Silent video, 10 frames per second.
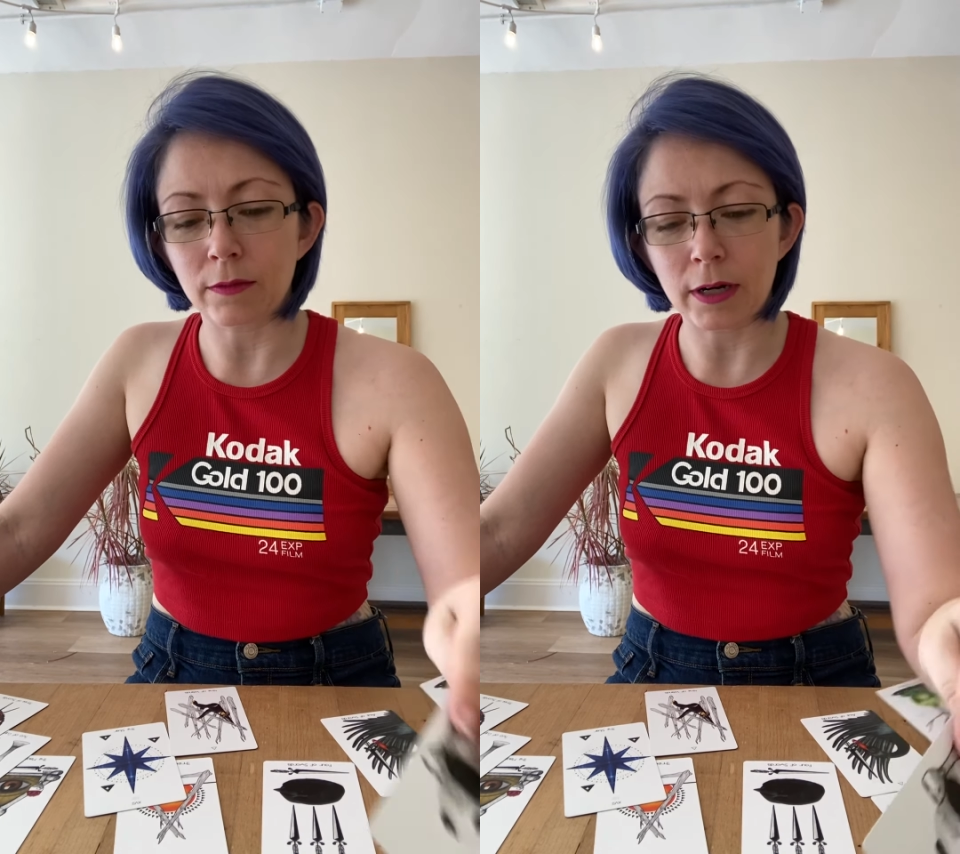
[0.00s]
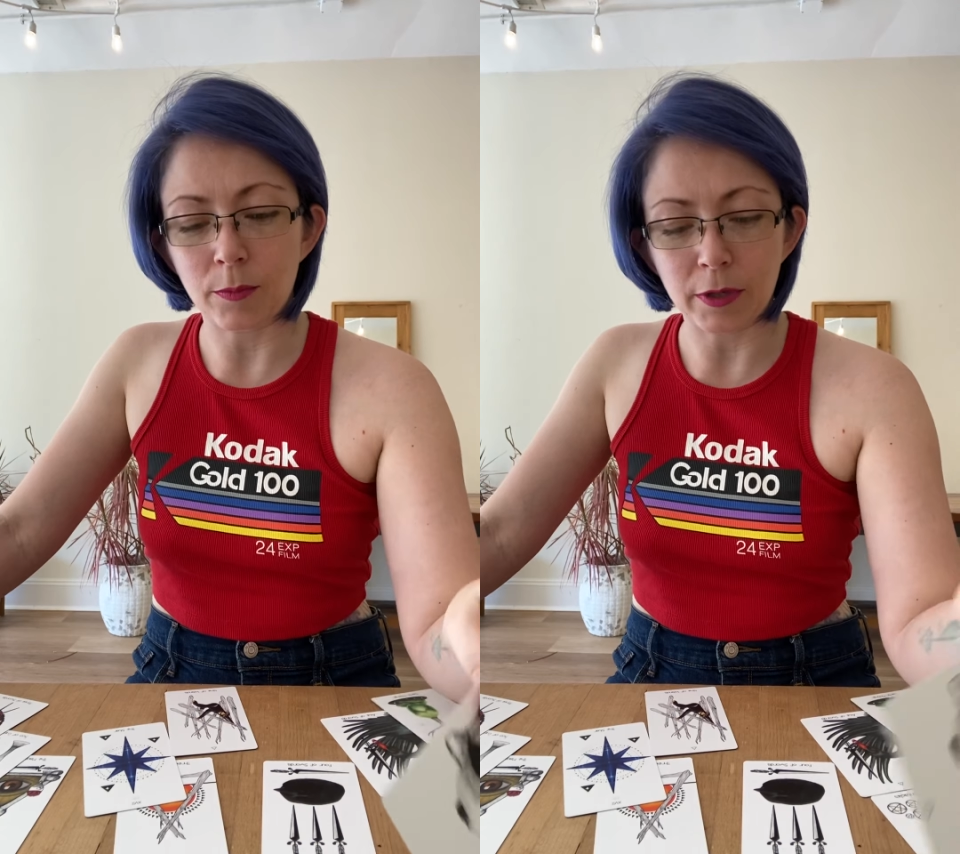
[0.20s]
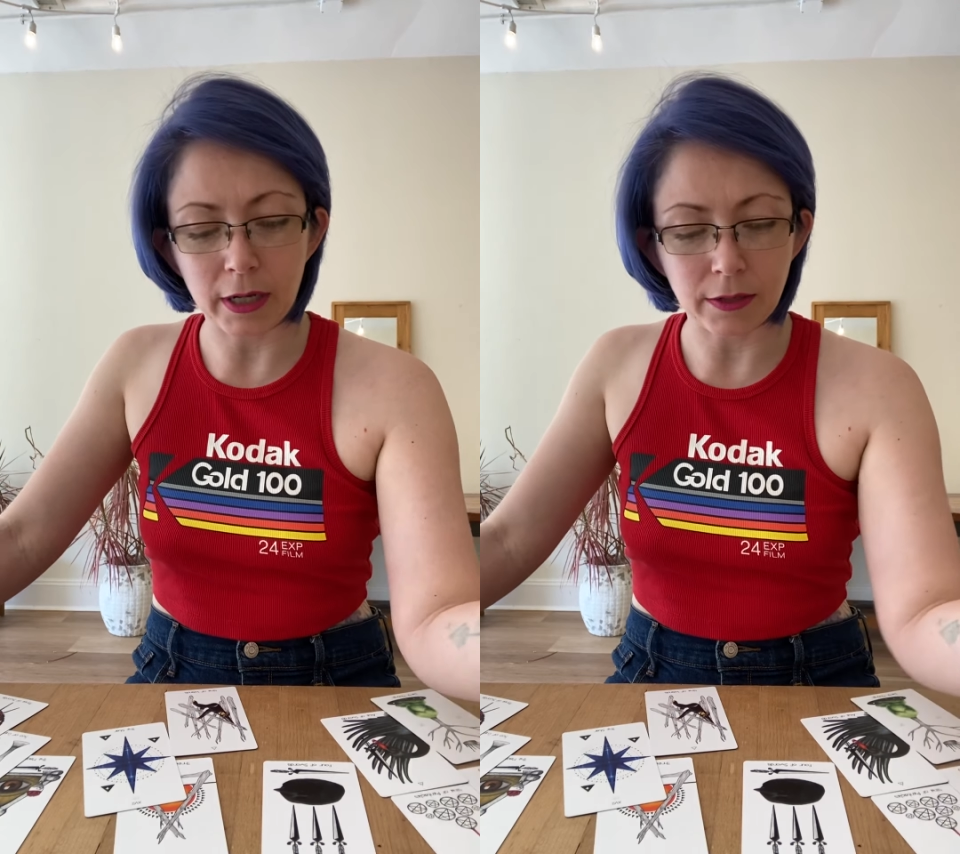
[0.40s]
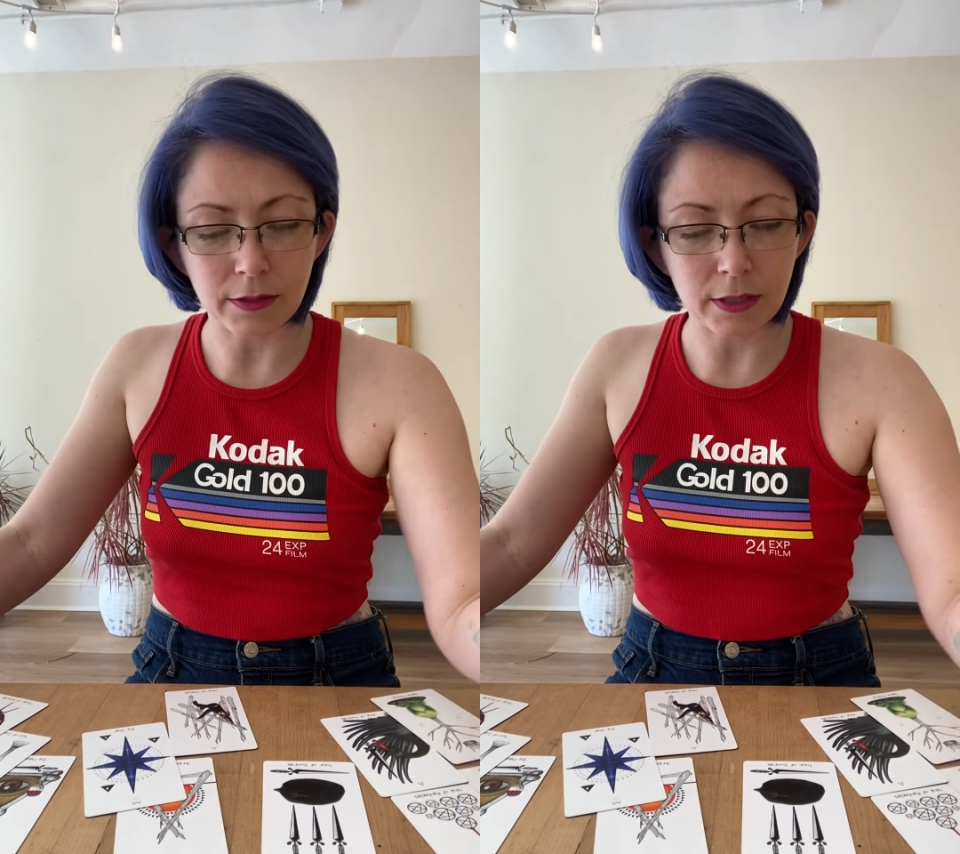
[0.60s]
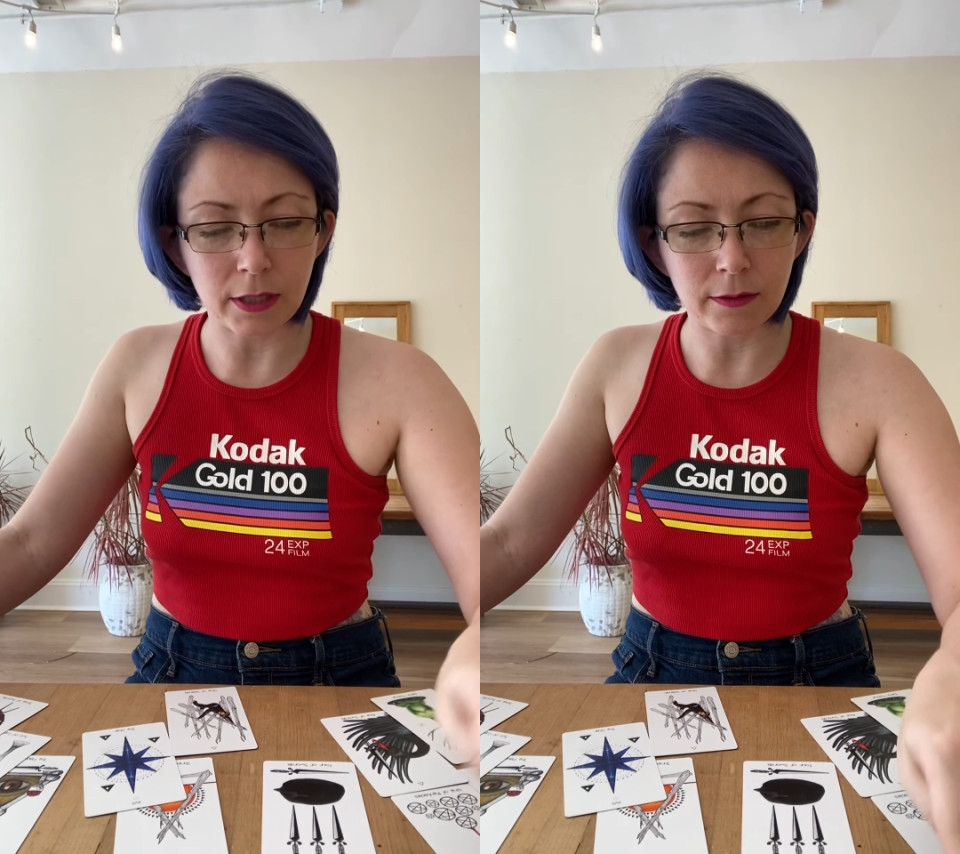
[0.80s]
right up
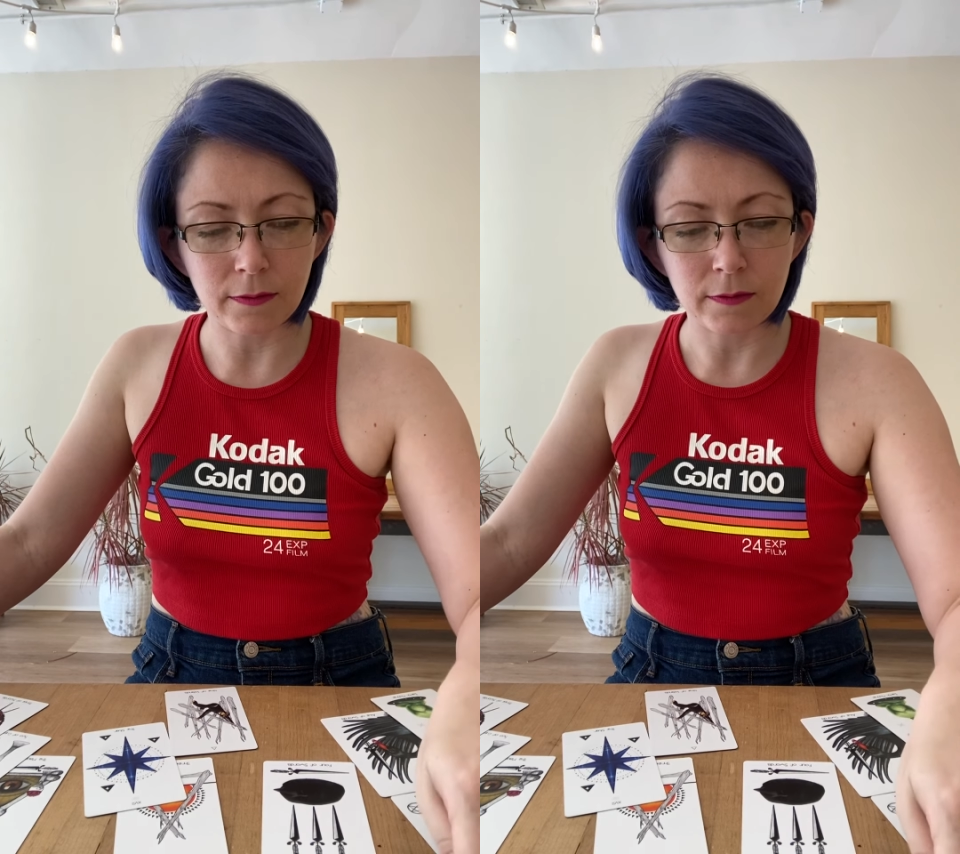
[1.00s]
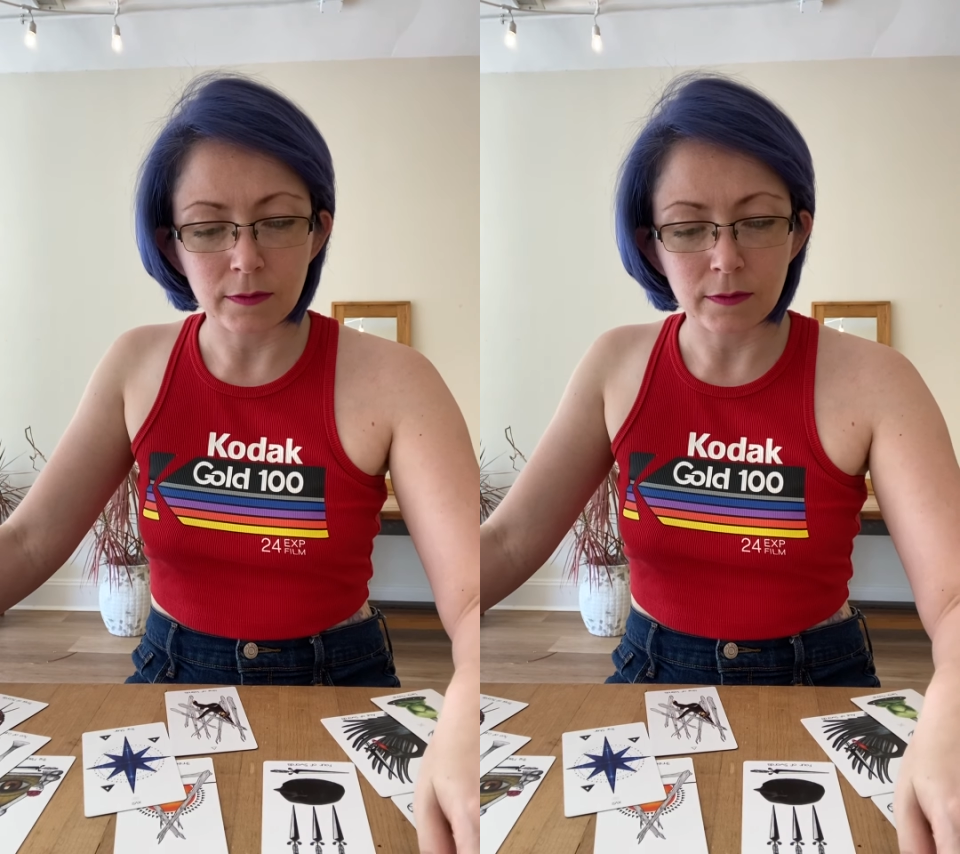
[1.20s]
against it.